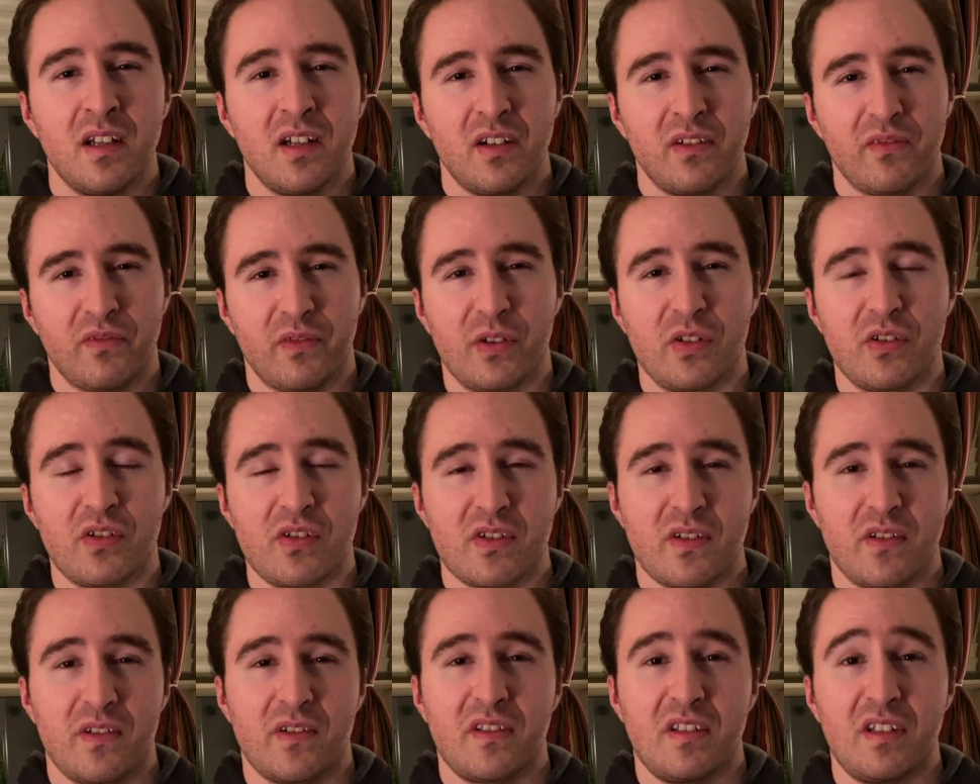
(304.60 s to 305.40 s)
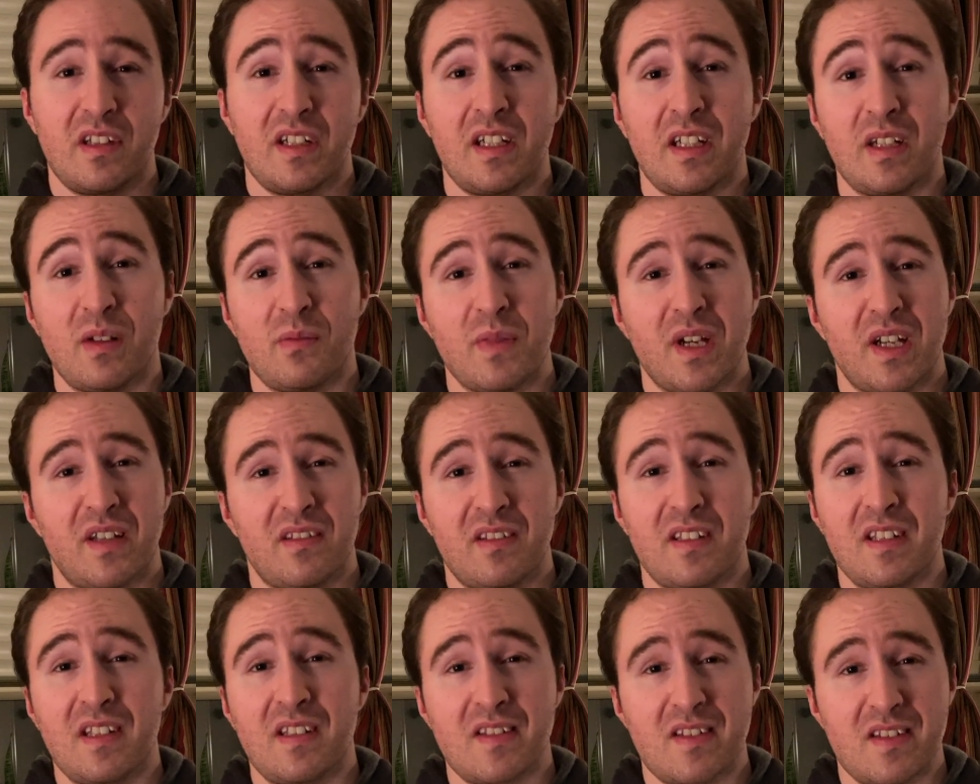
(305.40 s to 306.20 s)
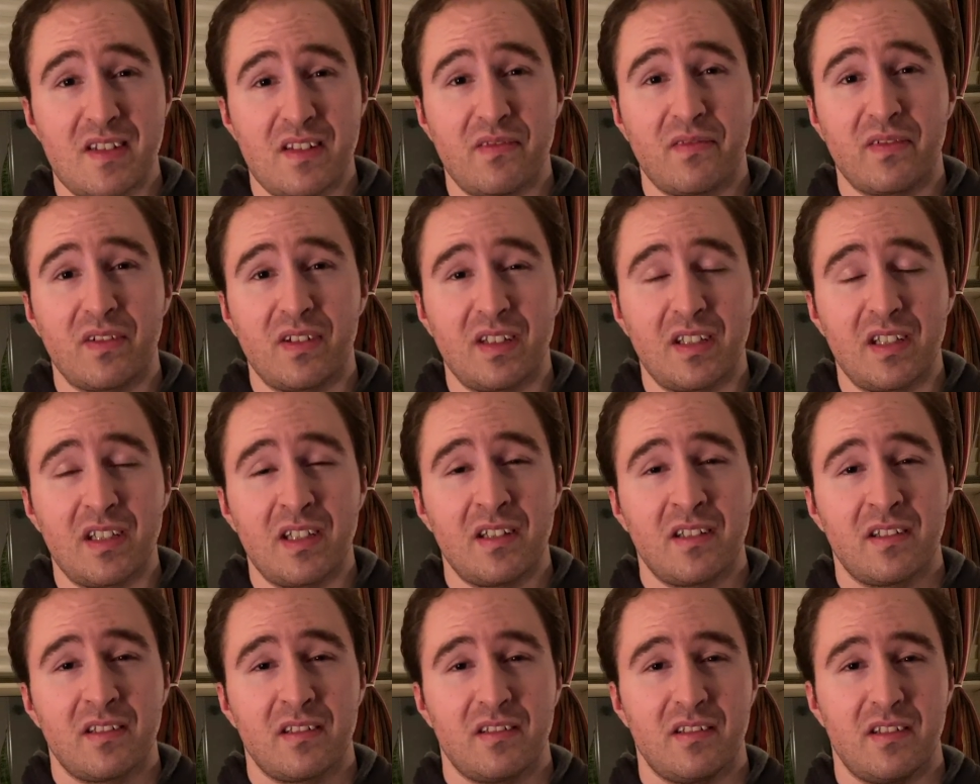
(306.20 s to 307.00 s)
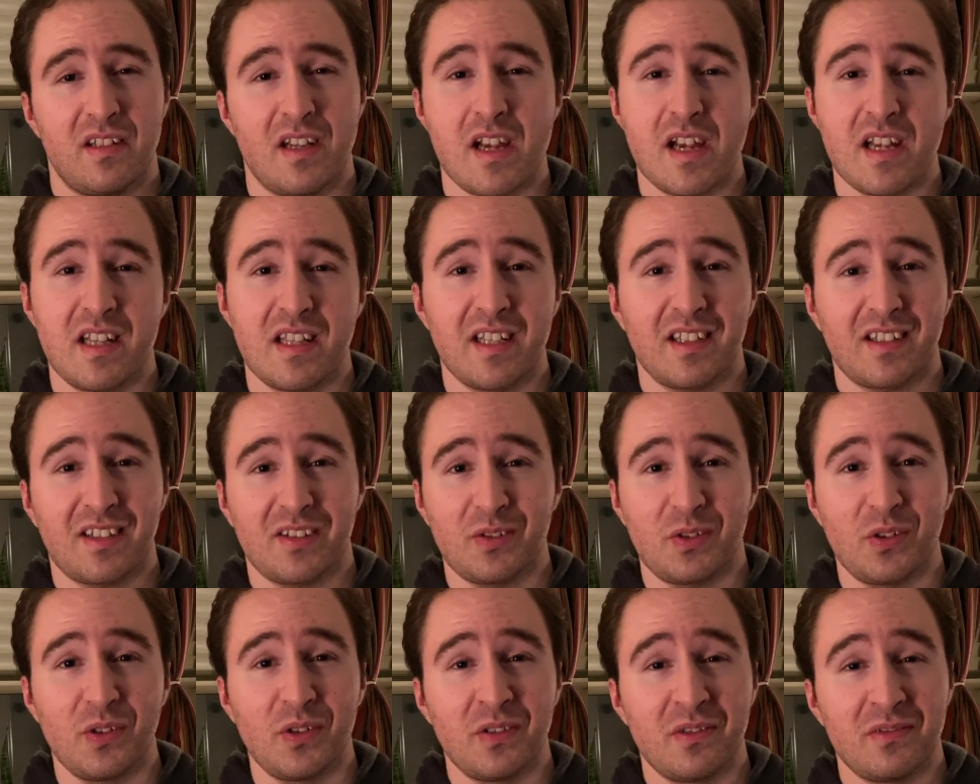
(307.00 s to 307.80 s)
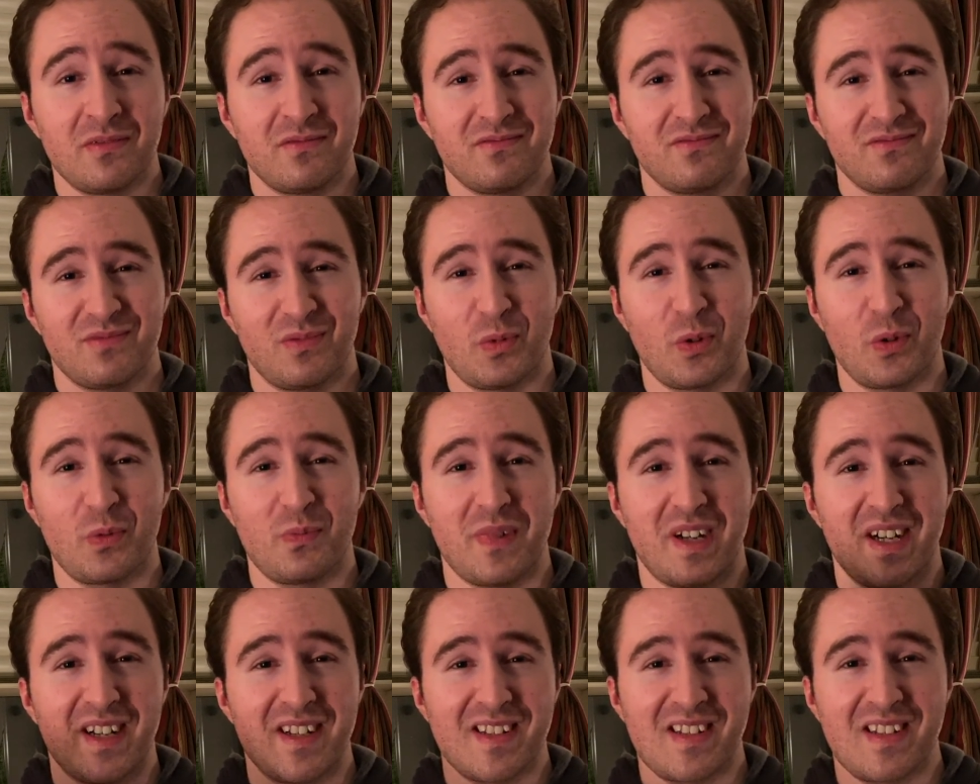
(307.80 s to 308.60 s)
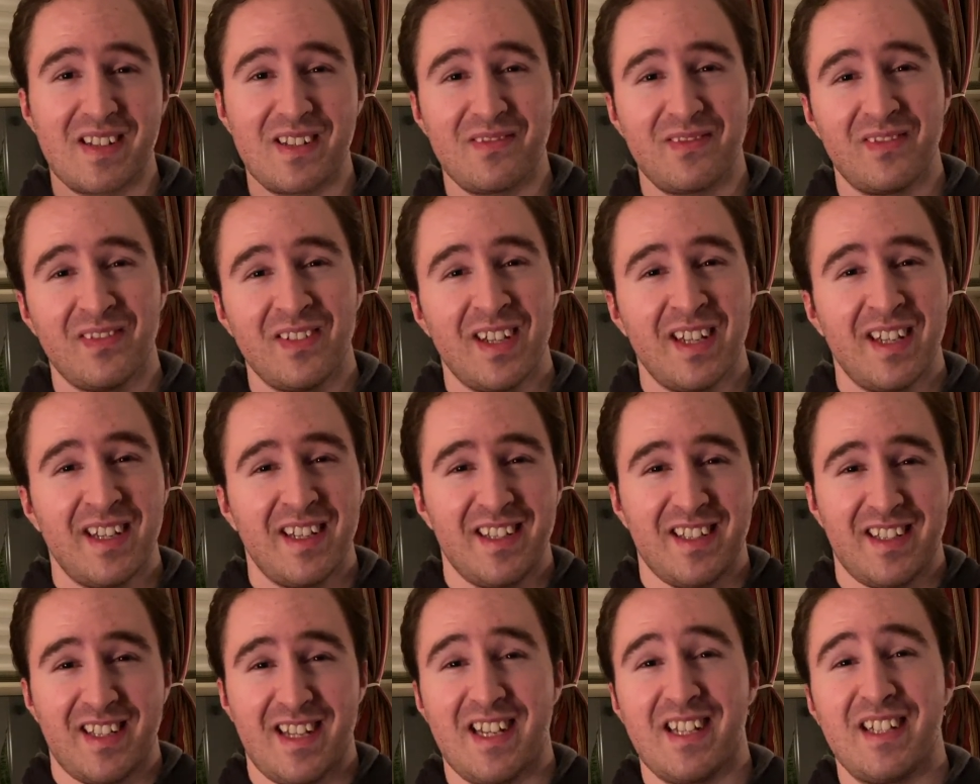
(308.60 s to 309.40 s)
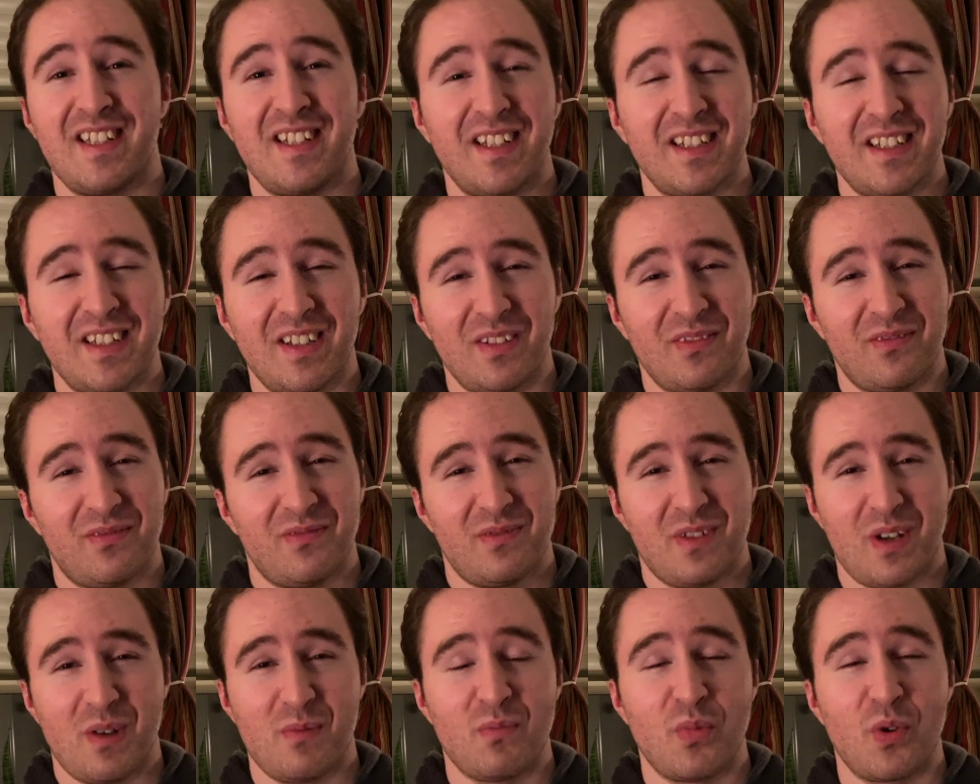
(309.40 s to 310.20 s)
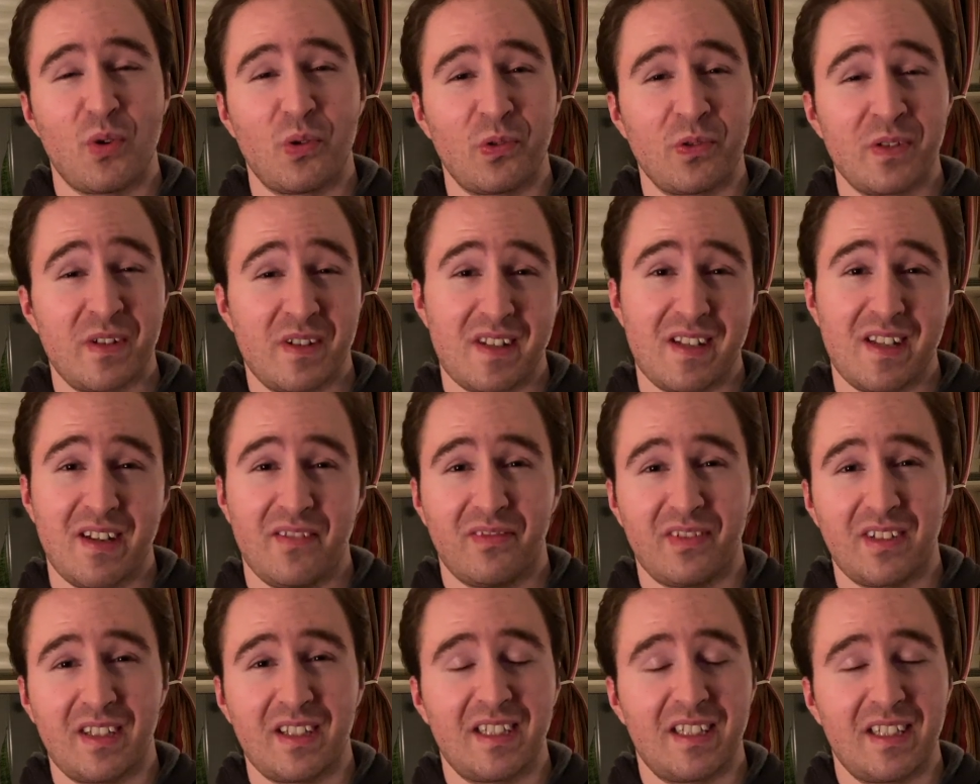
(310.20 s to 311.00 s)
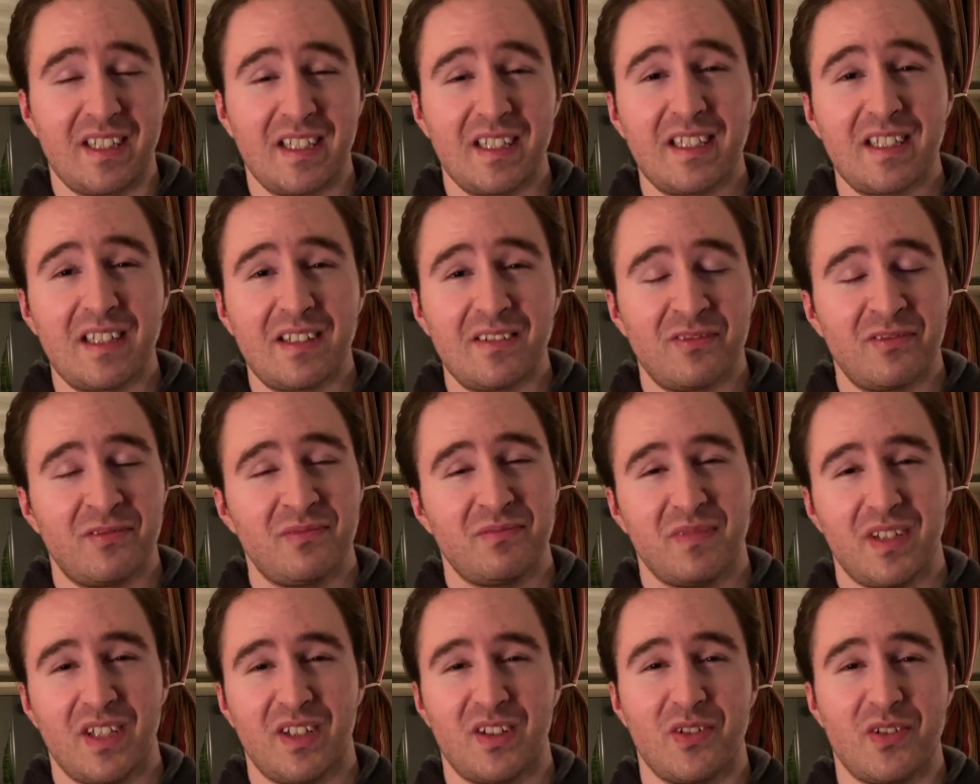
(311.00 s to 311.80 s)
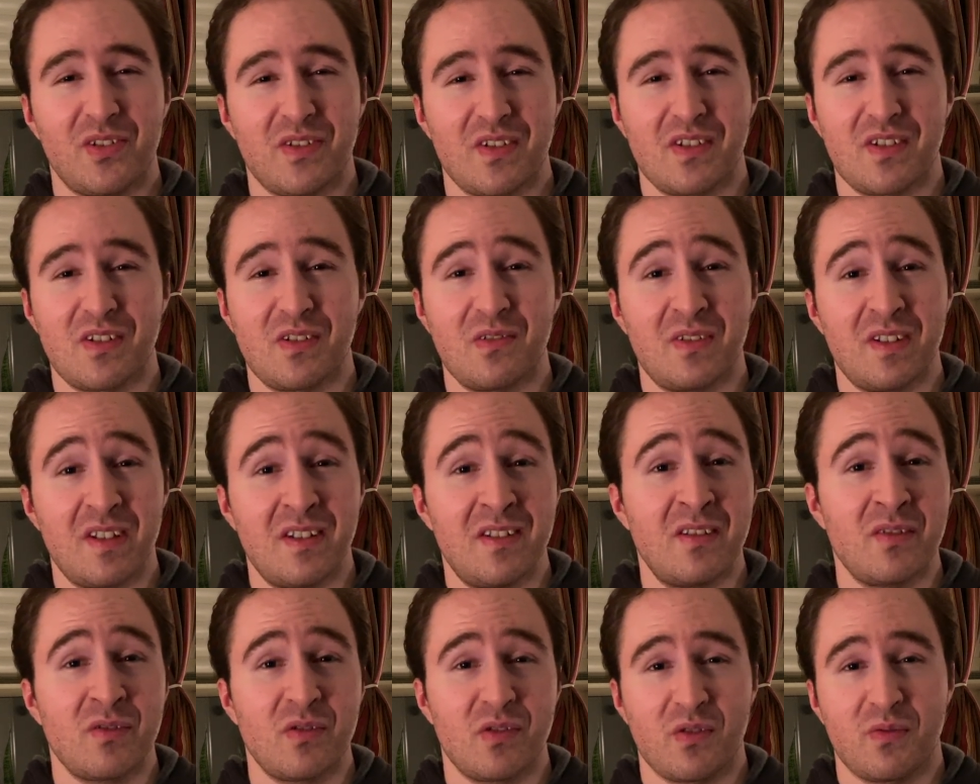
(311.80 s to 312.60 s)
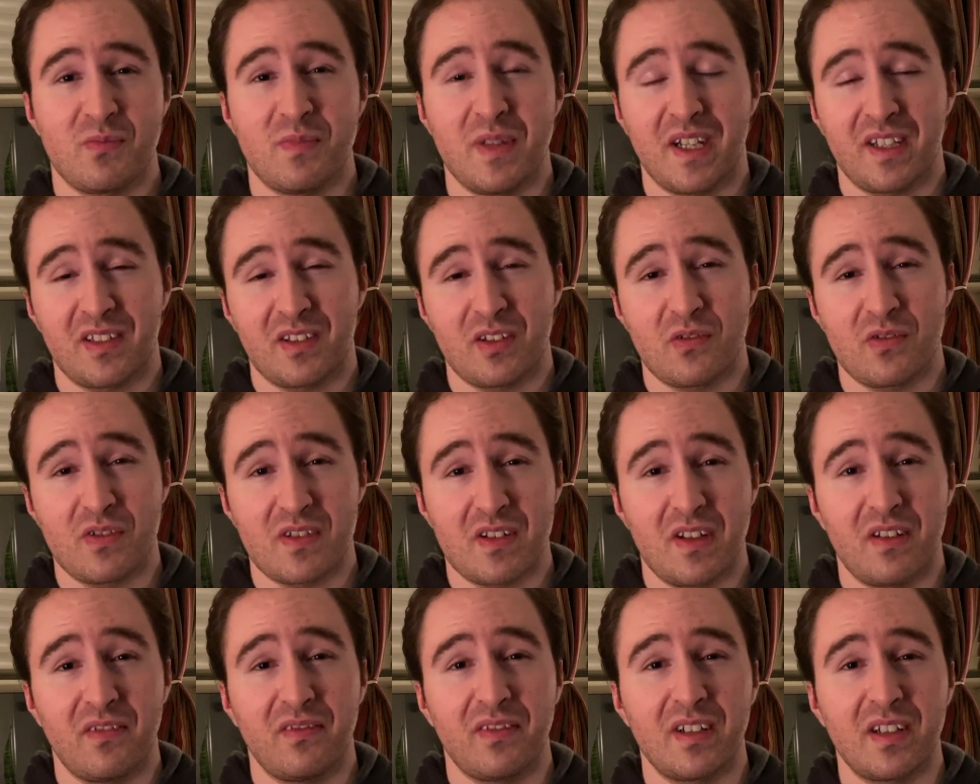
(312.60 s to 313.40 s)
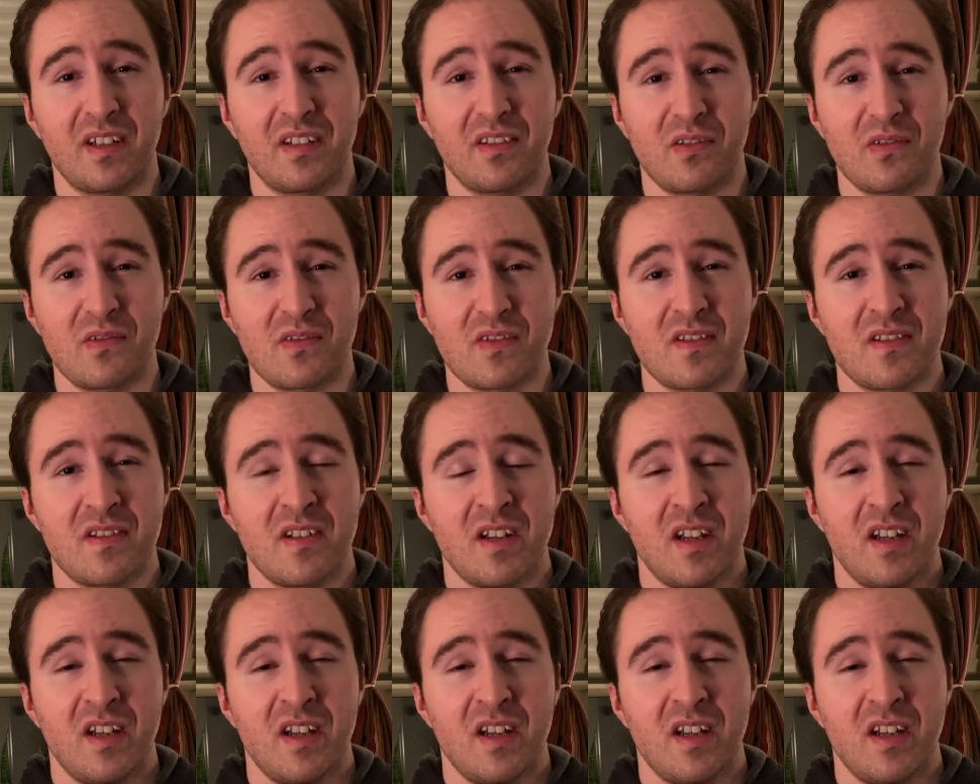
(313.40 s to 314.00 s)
for you to start thinking about things differently. And that could go both positive and negative. And porn is definitely negative. It causes you to disrespect yourself and others.